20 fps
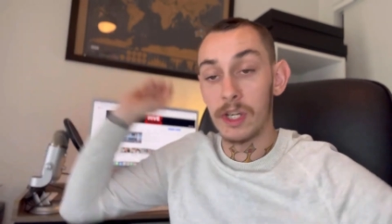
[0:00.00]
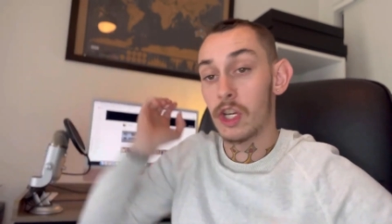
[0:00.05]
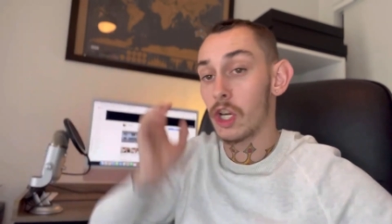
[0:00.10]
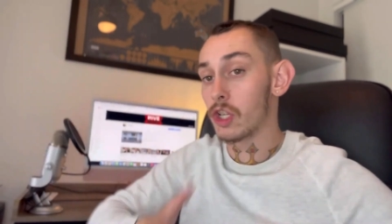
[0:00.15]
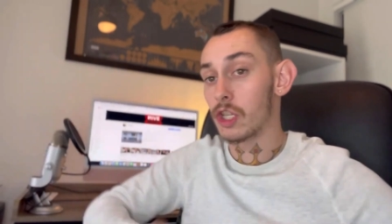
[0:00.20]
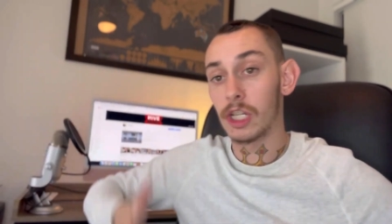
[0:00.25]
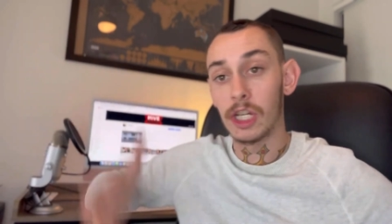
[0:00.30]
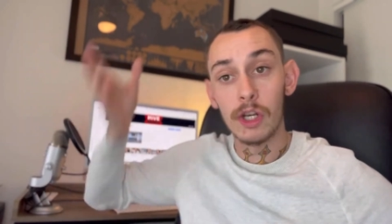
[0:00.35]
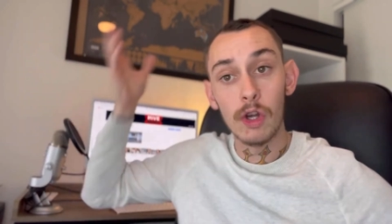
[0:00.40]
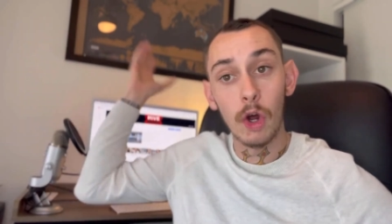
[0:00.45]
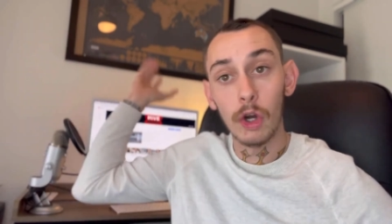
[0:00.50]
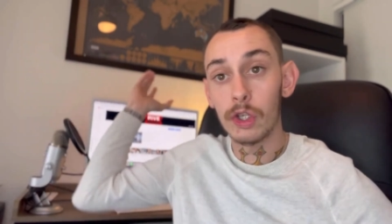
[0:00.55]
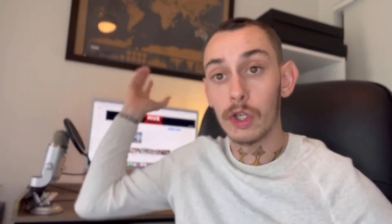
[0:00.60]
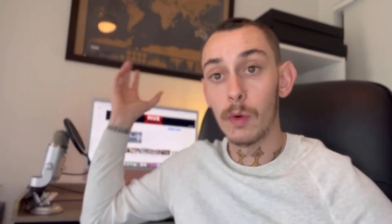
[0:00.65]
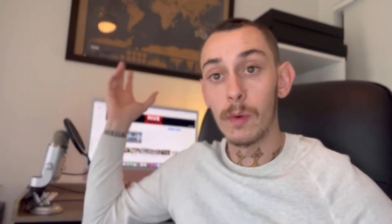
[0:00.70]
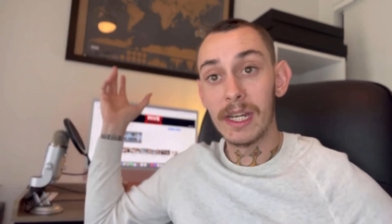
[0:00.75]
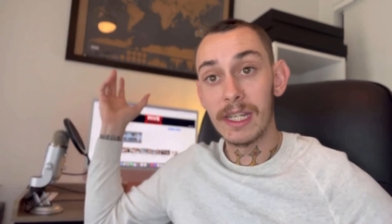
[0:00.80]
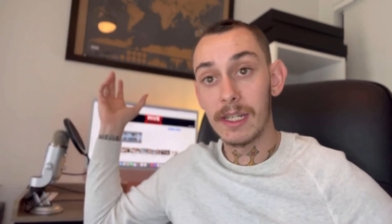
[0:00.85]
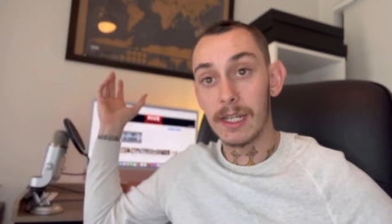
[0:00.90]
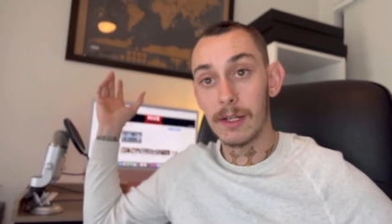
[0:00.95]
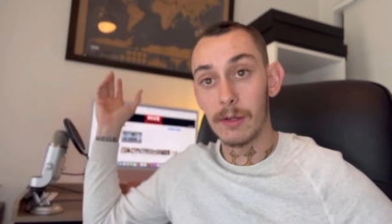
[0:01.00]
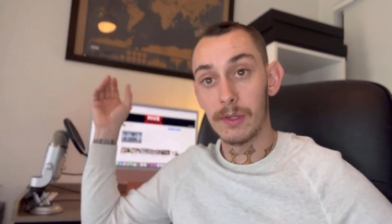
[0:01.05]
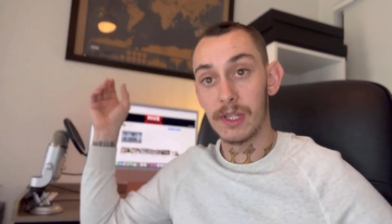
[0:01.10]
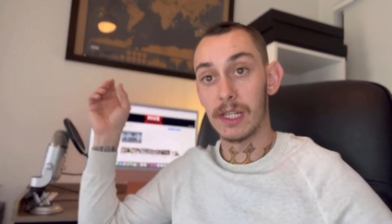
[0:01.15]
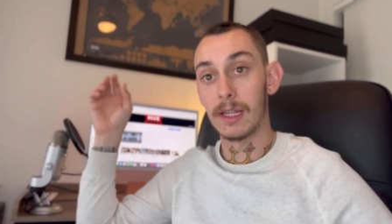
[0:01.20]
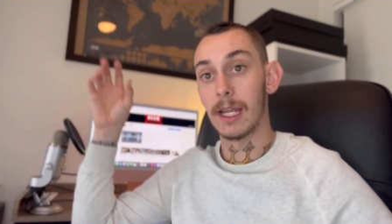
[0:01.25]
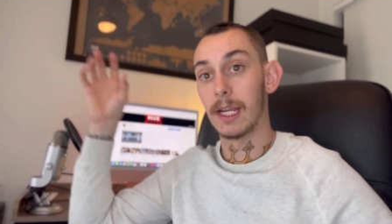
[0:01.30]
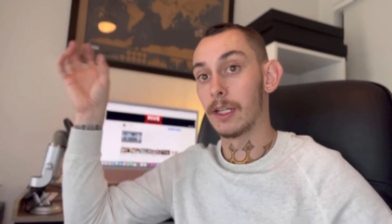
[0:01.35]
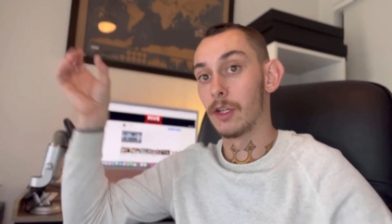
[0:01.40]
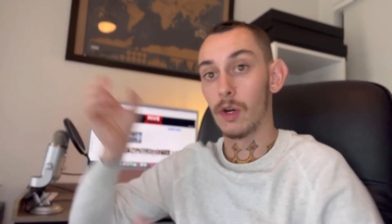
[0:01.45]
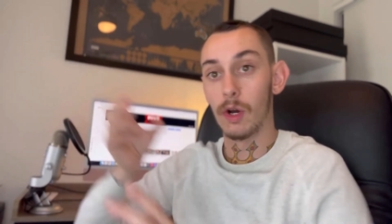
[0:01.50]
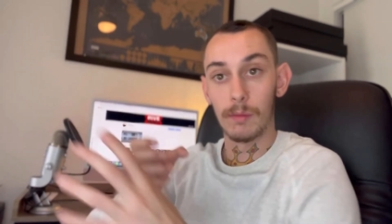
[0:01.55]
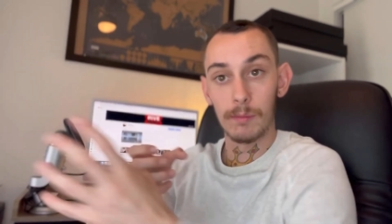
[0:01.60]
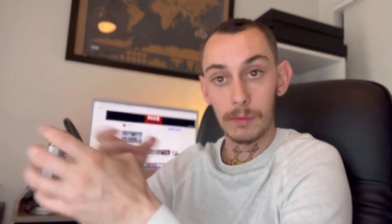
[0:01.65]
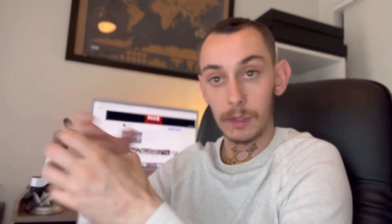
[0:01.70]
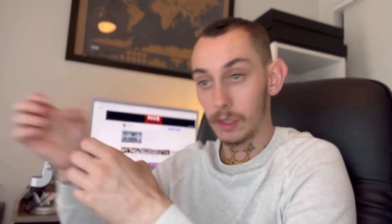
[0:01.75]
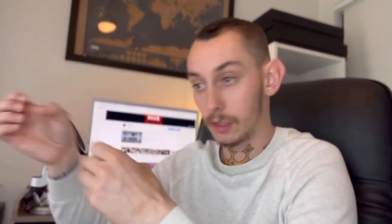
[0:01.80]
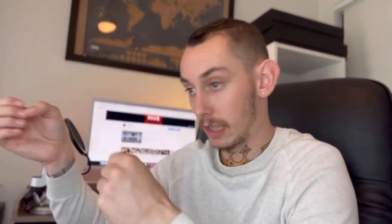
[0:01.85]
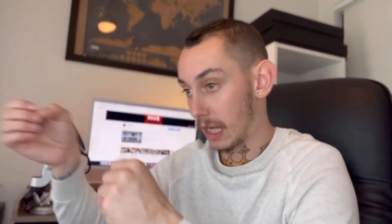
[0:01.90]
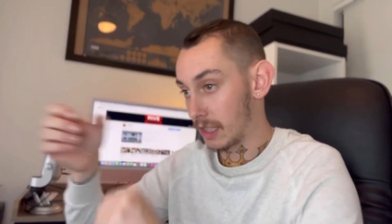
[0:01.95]
You're not doing deals in there.
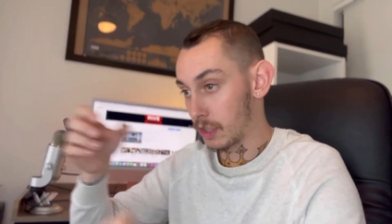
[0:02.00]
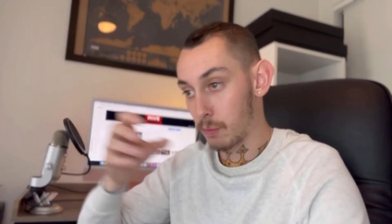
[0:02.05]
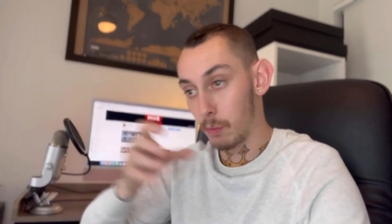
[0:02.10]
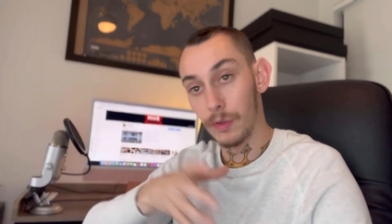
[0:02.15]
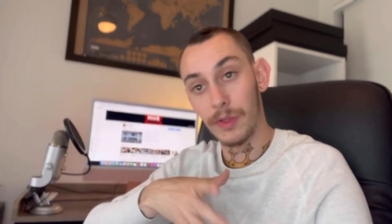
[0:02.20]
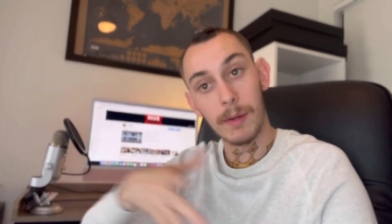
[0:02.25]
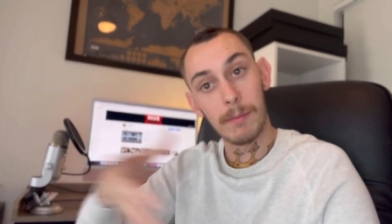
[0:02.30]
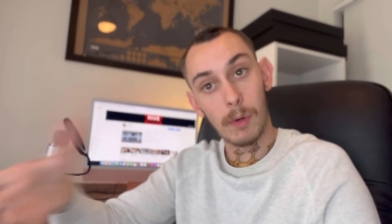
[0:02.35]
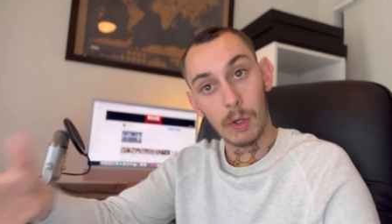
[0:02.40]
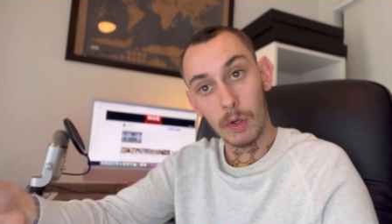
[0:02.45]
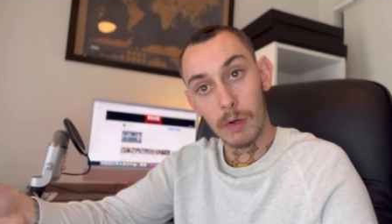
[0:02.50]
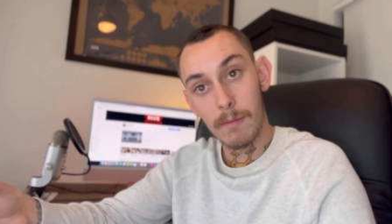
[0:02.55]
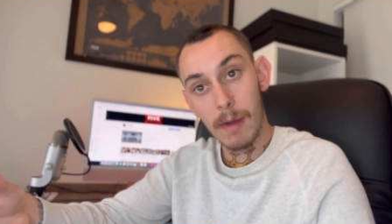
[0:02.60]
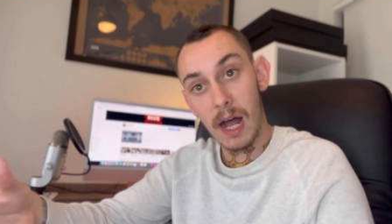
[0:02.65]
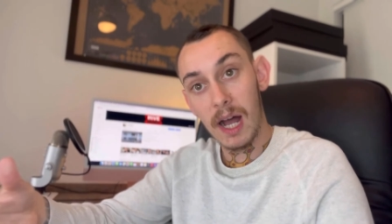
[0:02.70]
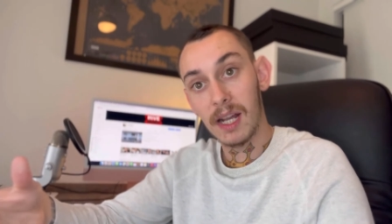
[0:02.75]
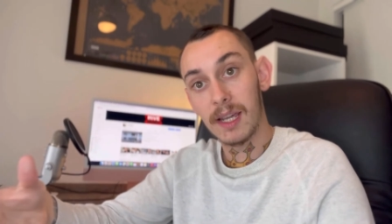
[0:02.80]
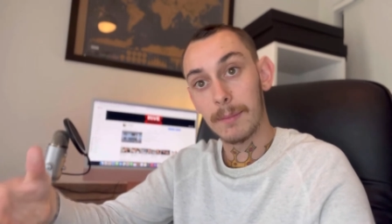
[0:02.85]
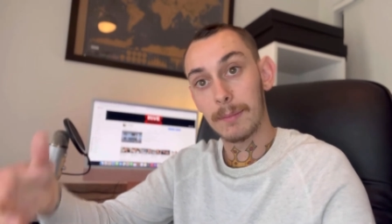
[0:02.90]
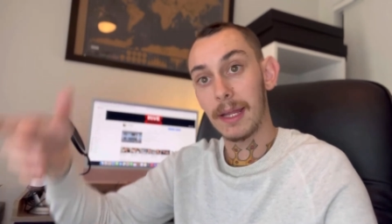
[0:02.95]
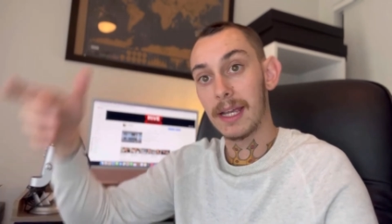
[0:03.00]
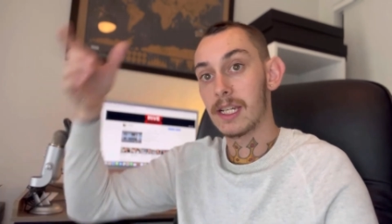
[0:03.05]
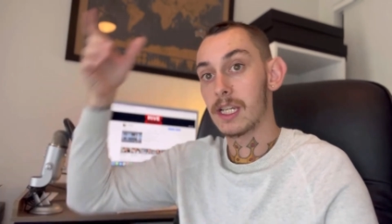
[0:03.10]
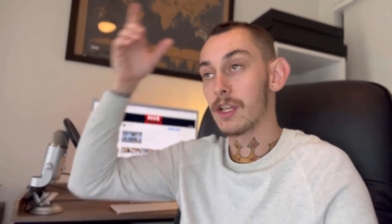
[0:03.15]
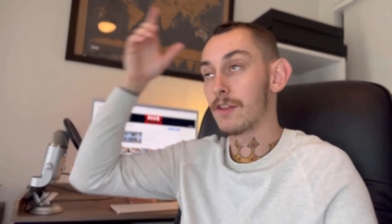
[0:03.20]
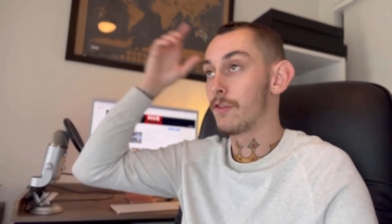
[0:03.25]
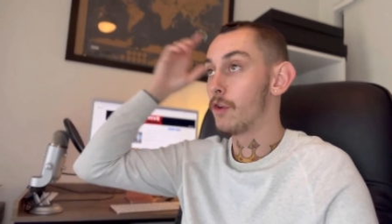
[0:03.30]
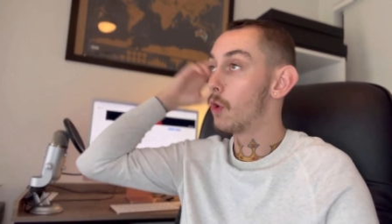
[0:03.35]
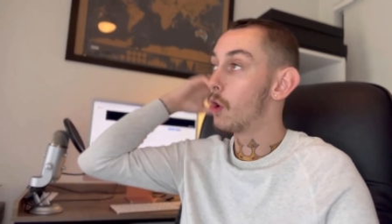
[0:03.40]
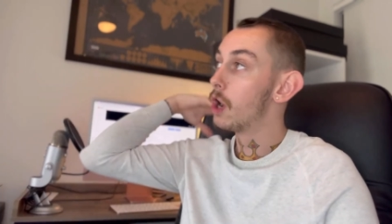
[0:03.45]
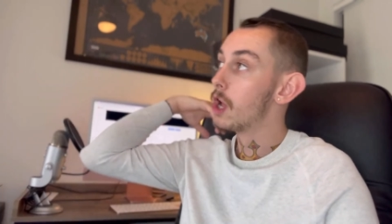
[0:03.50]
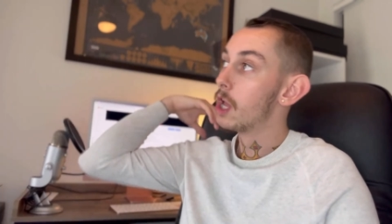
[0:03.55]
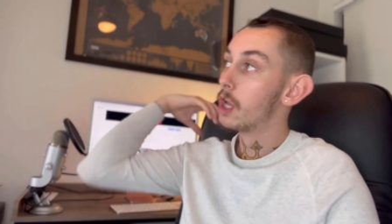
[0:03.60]
That's what the model marketplace is for.